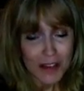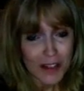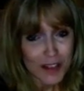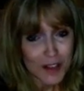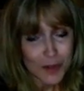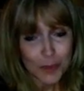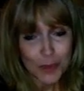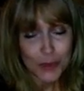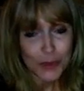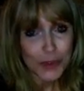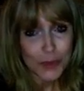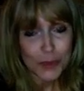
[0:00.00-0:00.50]

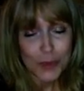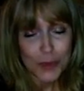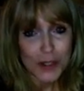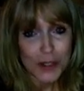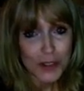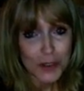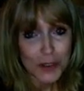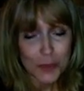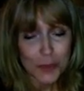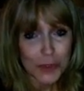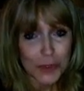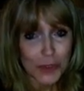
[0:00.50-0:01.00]
That's a big
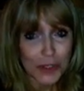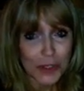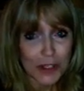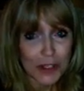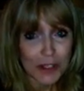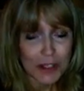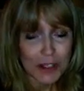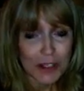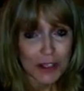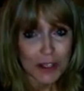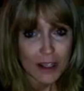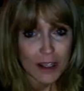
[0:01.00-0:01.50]

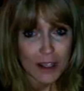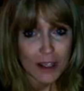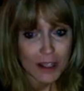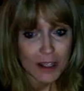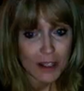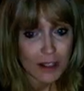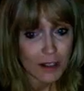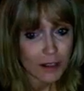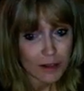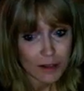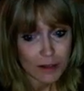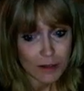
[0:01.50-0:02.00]
responsibility.
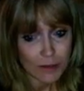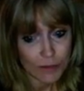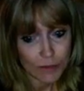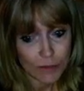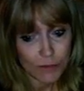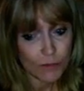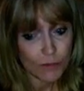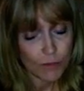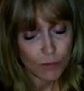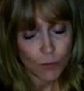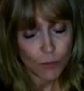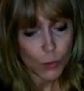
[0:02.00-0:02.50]
And it's
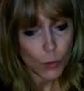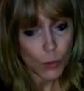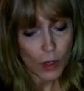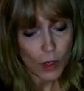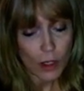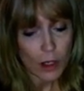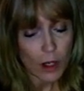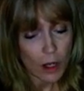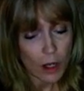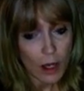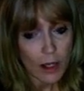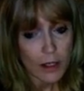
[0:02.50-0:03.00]

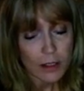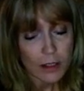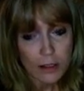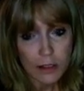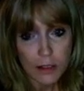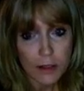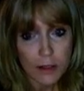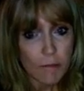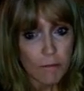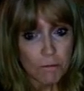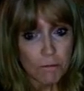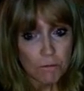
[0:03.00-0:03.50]
quite
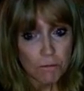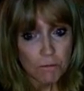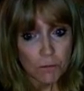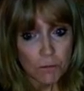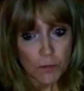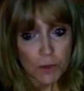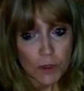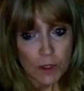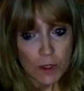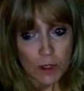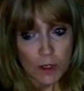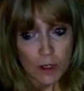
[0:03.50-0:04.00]
honestly
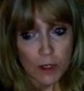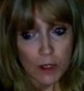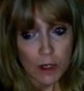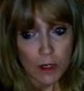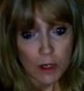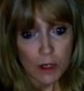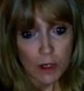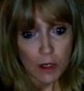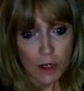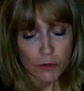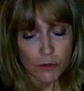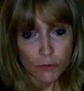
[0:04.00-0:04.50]

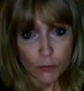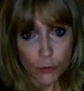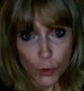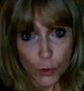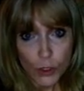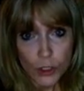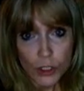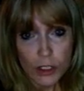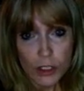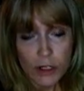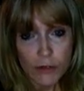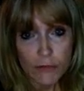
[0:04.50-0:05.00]

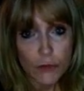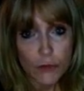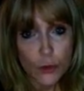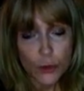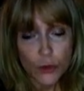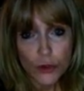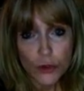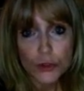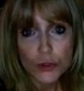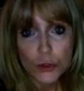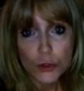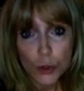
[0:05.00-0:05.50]
unfortunate if
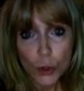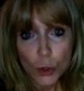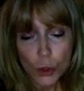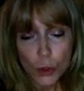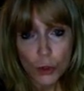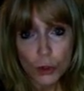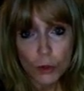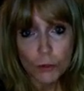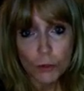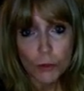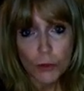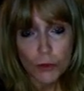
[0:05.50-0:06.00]
you're the
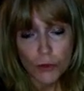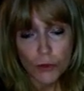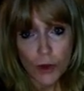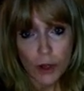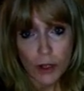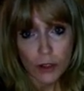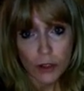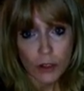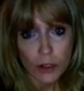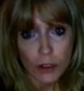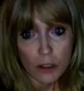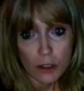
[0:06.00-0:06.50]
sole
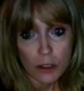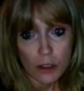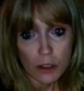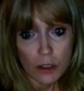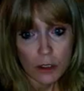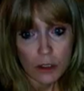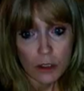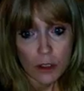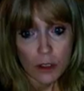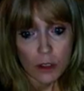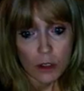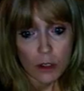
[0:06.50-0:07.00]
provider,
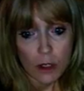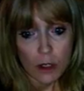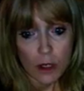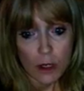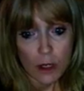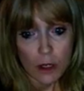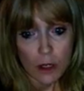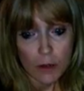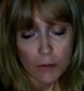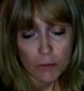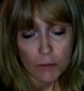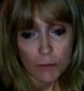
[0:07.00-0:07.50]

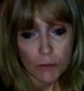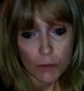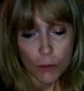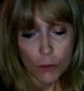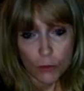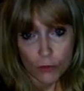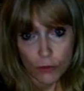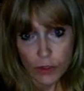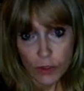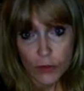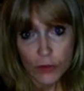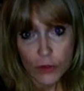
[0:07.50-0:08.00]

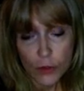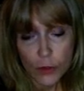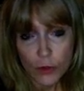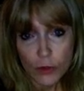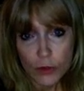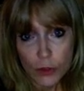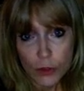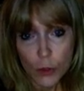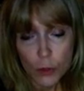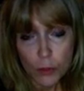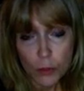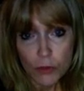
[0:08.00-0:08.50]
or feel that you're
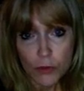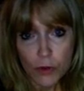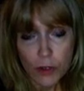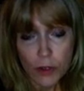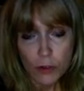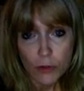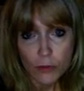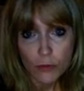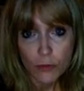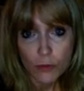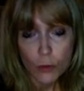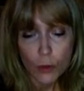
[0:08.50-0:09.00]
the sole
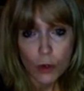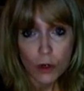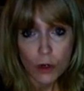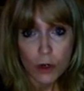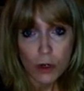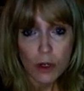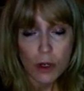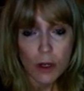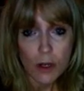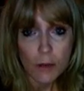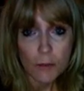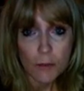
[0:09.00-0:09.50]
provider
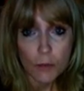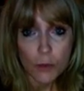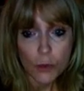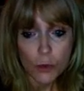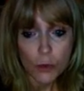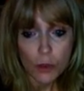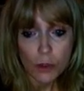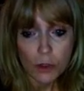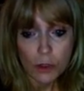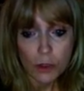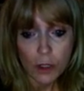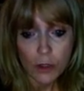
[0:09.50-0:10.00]
for
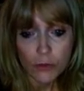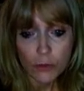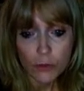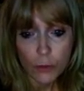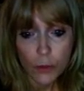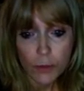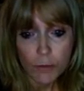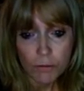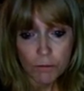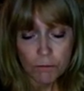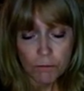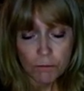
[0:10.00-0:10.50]
your loved
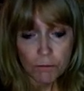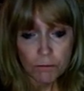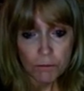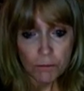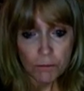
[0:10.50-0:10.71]
one.